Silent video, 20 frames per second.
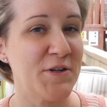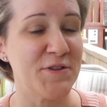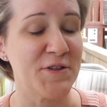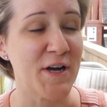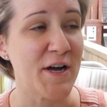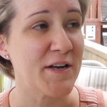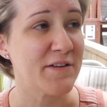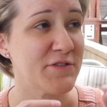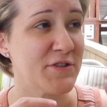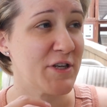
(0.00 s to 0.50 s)

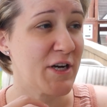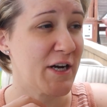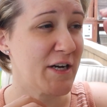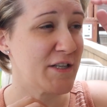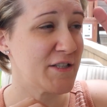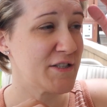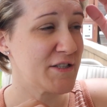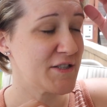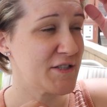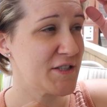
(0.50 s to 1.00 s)
lot of you
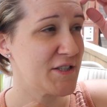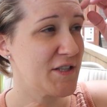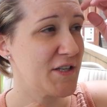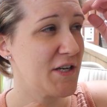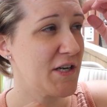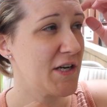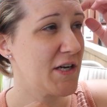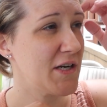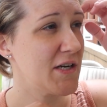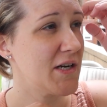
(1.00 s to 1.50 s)
guys
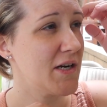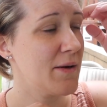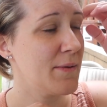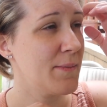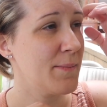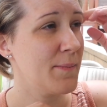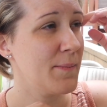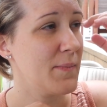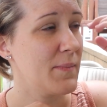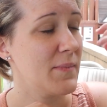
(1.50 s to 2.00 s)

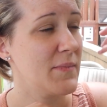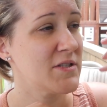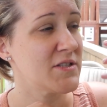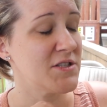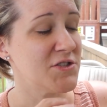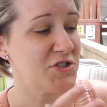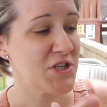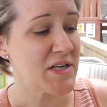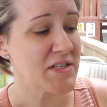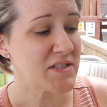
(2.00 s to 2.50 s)

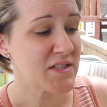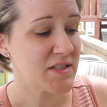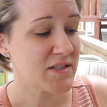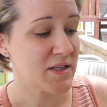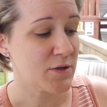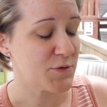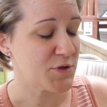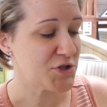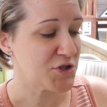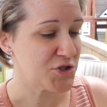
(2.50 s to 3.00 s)
suggested
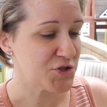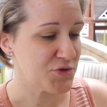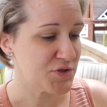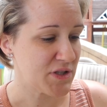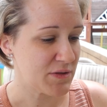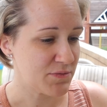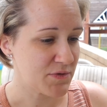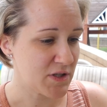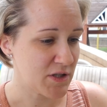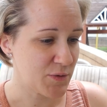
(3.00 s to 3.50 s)
that we should do
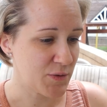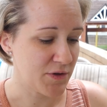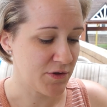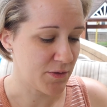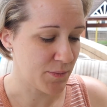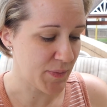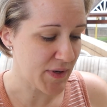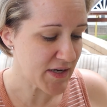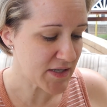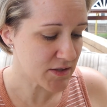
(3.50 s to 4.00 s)
something with
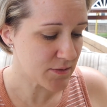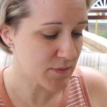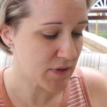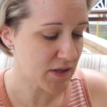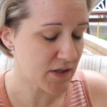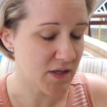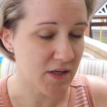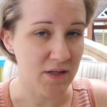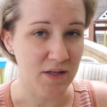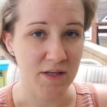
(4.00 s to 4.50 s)
the
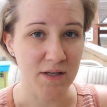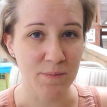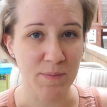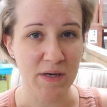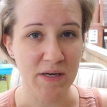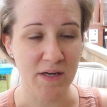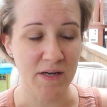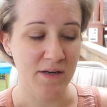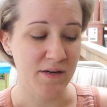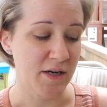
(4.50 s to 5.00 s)
basement and like
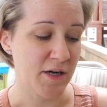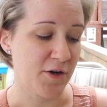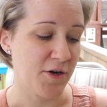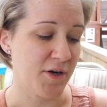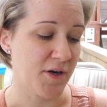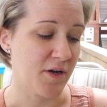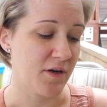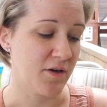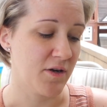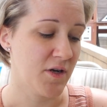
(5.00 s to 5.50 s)
make it an
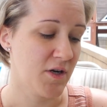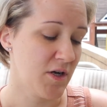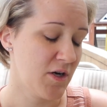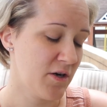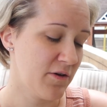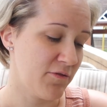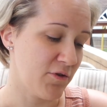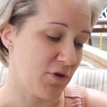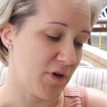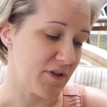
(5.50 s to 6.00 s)
area
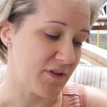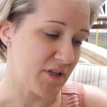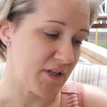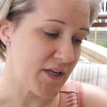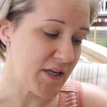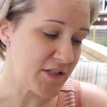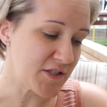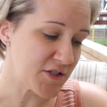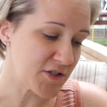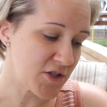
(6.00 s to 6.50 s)
for like the
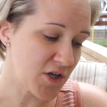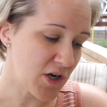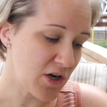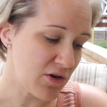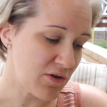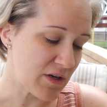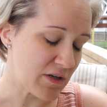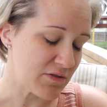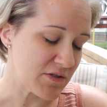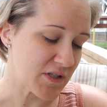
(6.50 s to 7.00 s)
kids to go,
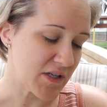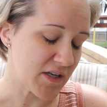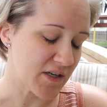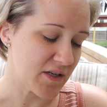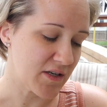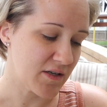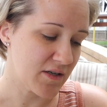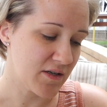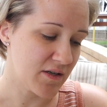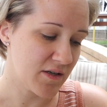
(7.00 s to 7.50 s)
and I was like
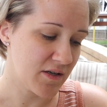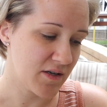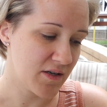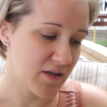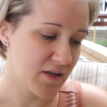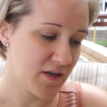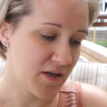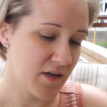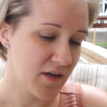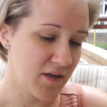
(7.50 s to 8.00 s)

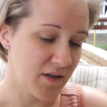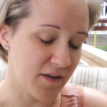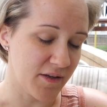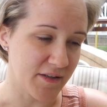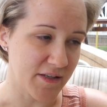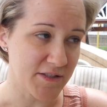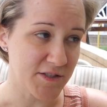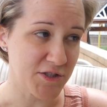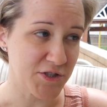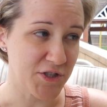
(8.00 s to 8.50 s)

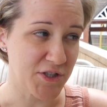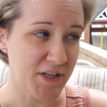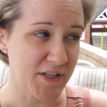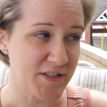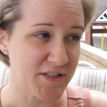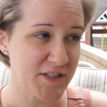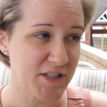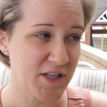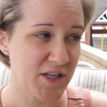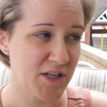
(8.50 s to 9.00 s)
that's a good
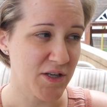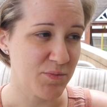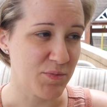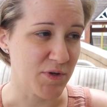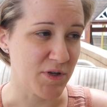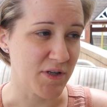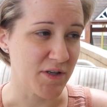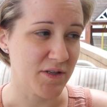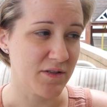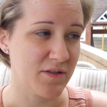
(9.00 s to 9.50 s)
idea,
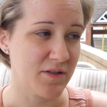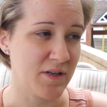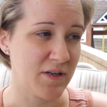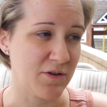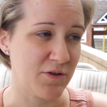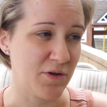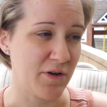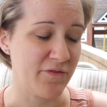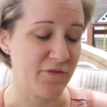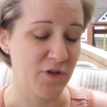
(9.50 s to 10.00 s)
but I don't
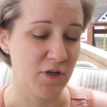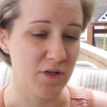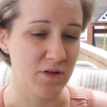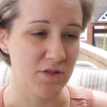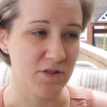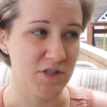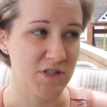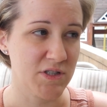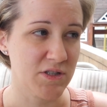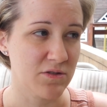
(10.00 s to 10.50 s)
know, I feel like
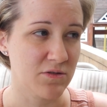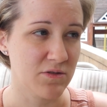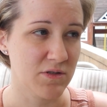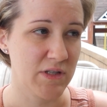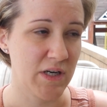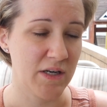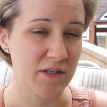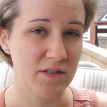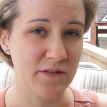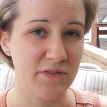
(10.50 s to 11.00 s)
they're still
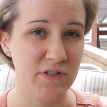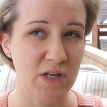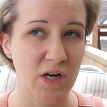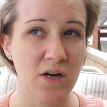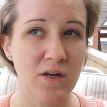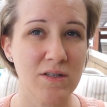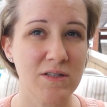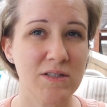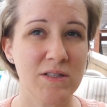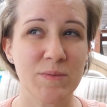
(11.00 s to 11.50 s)
kind of
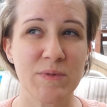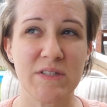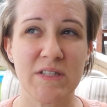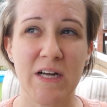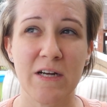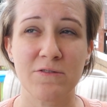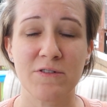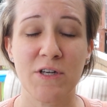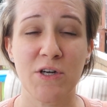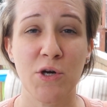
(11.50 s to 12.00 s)
young to be
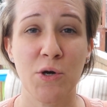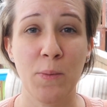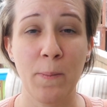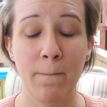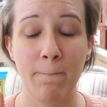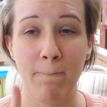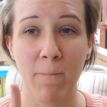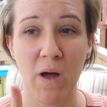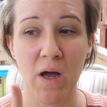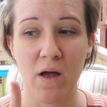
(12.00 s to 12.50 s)
down there.
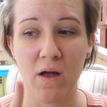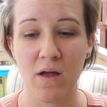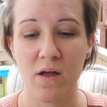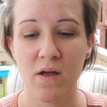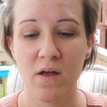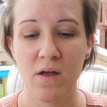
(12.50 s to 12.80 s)
But